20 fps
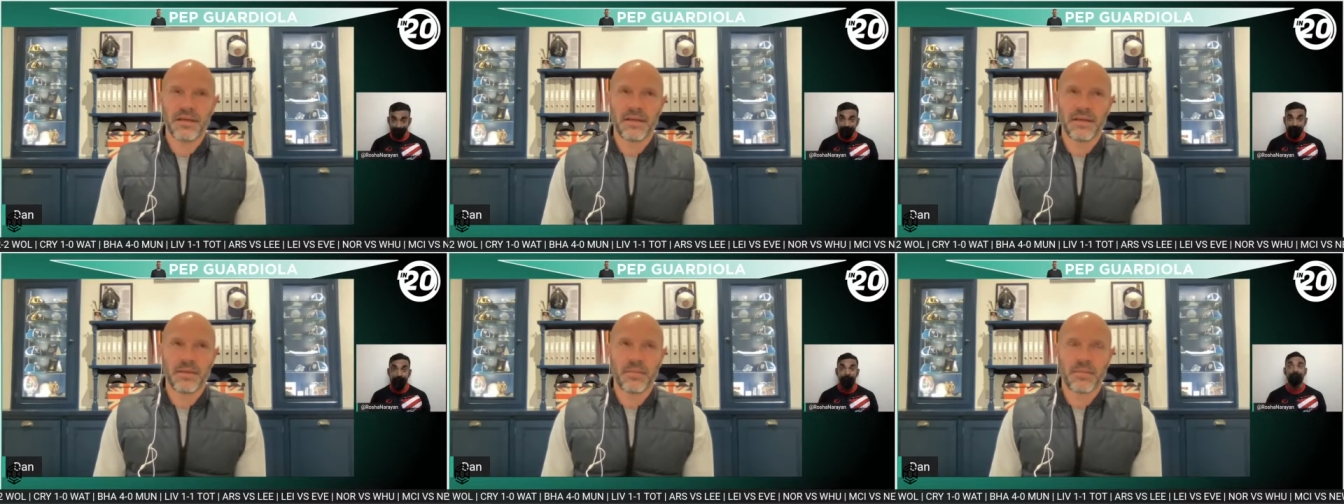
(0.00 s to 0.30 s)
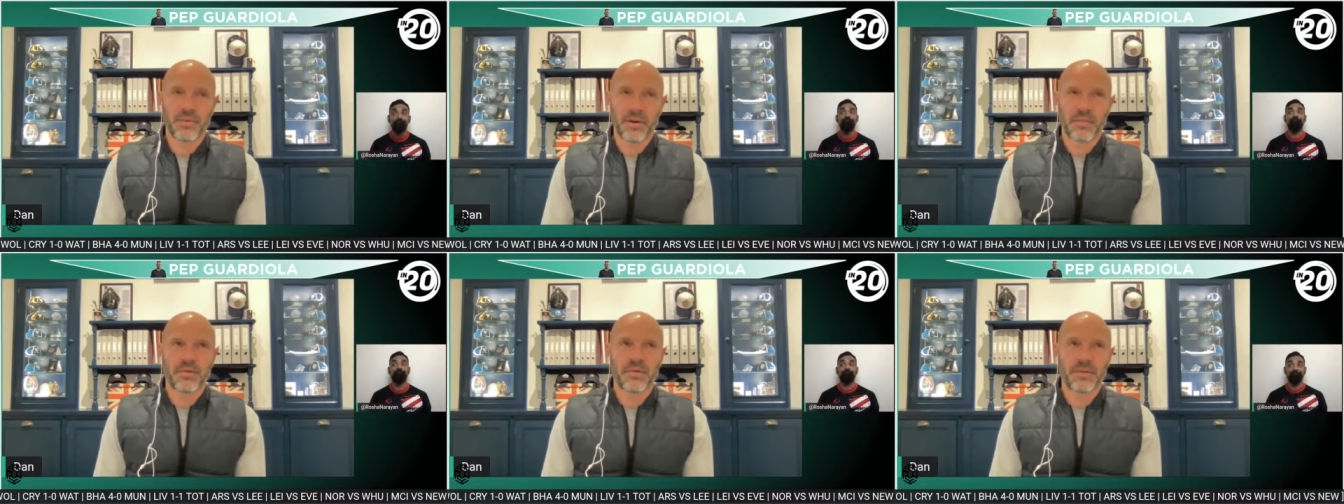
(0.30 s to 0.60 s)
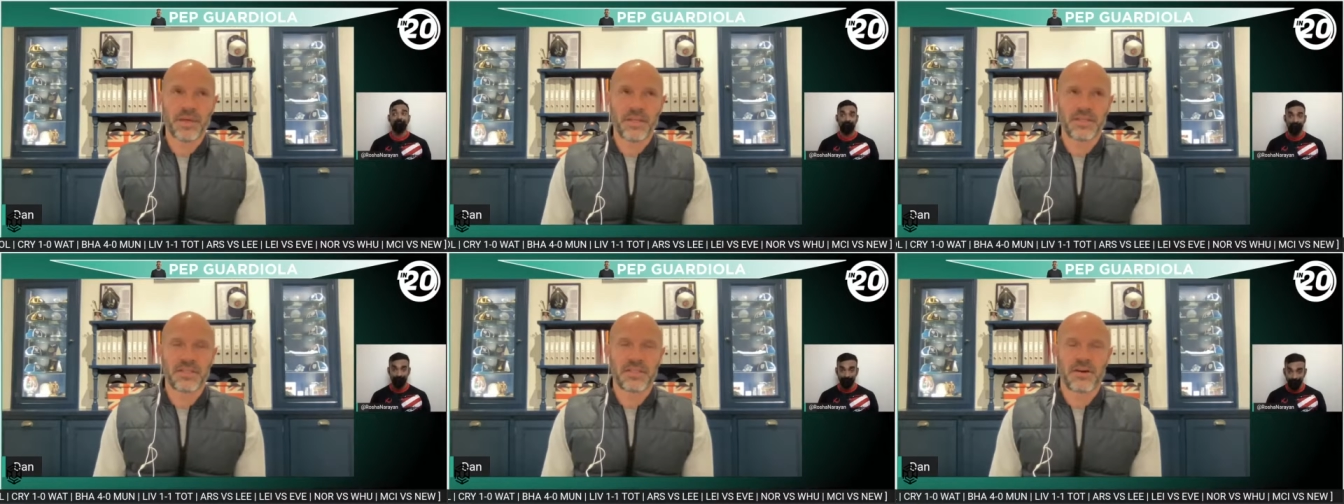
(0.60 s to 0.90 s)
The problem
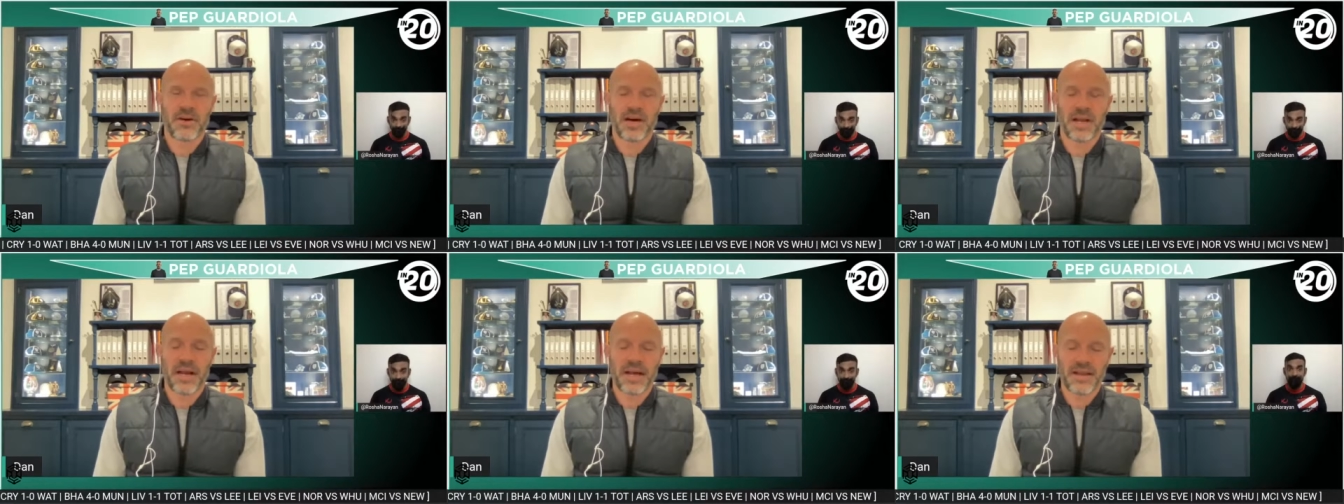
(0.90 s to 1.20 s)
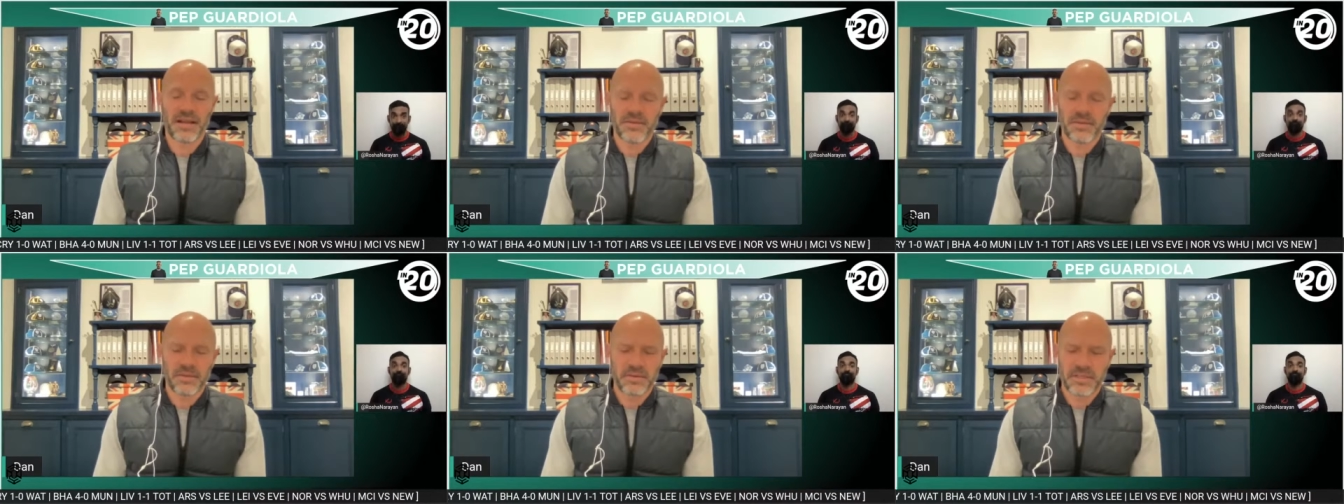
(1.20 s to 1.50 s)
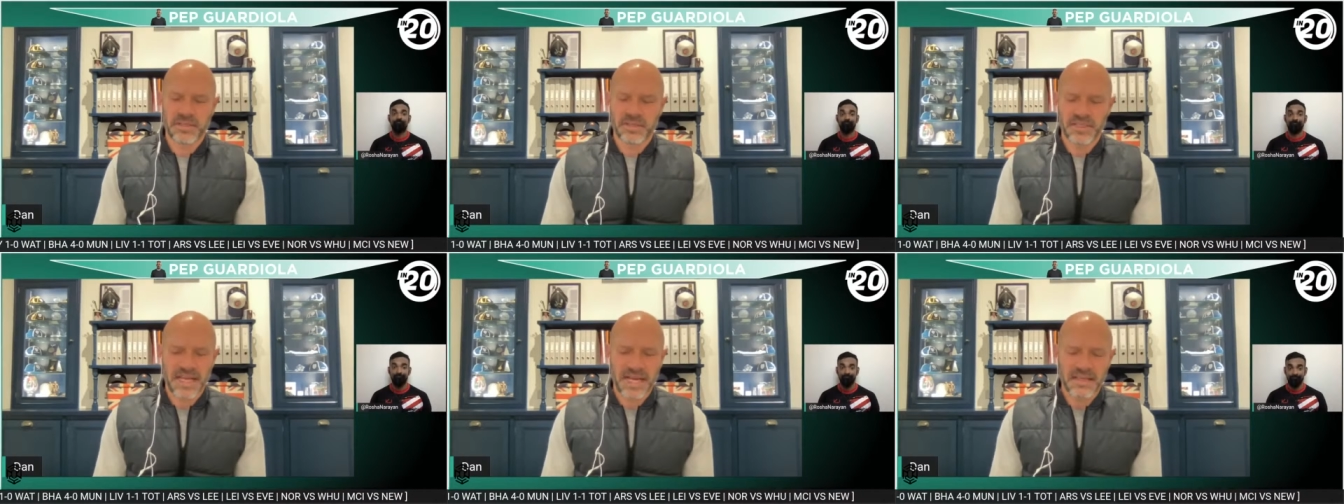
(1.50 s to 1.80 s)
that he's got, and there was
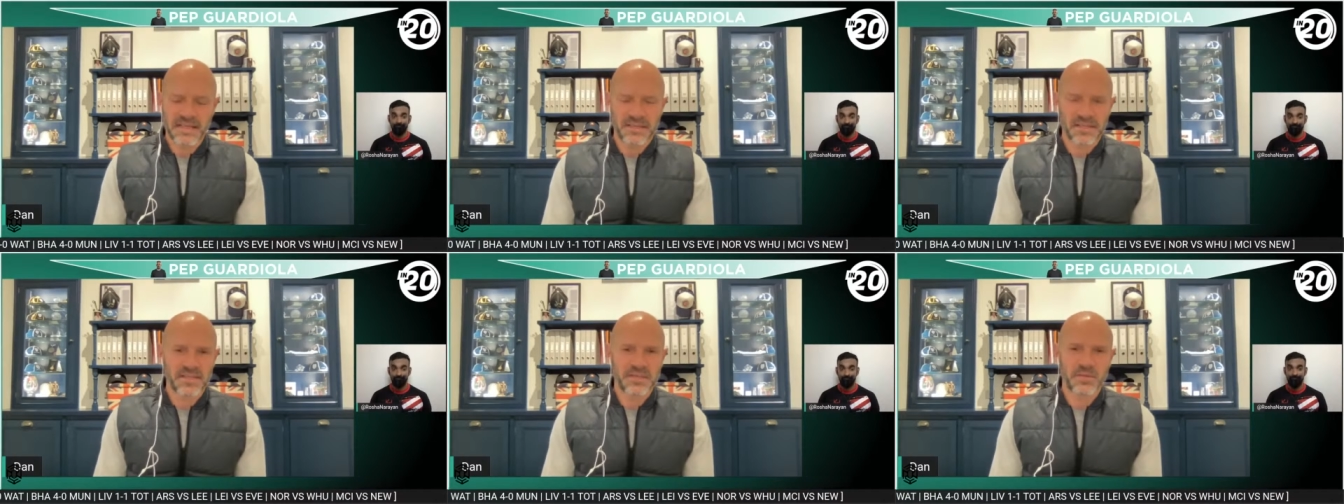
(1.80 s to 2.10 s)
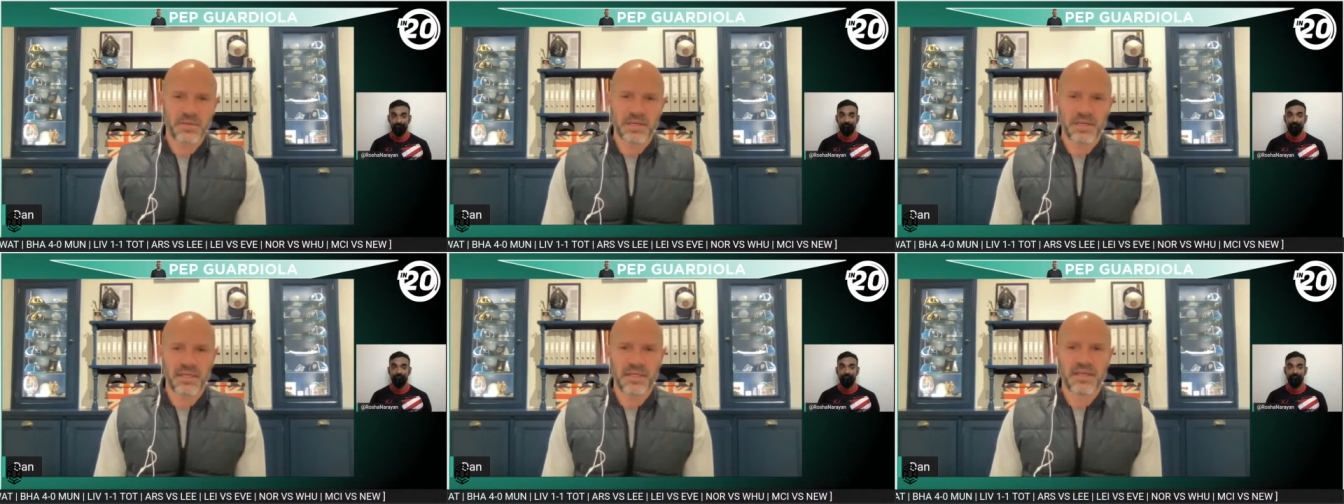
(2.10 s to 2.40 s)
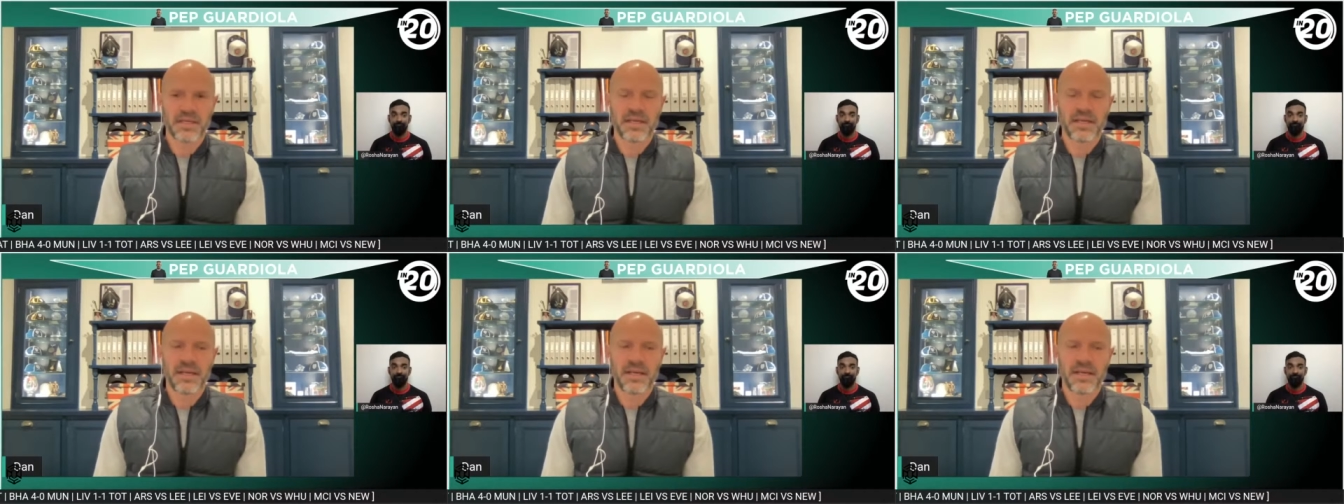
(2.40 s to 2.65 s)
stats this week,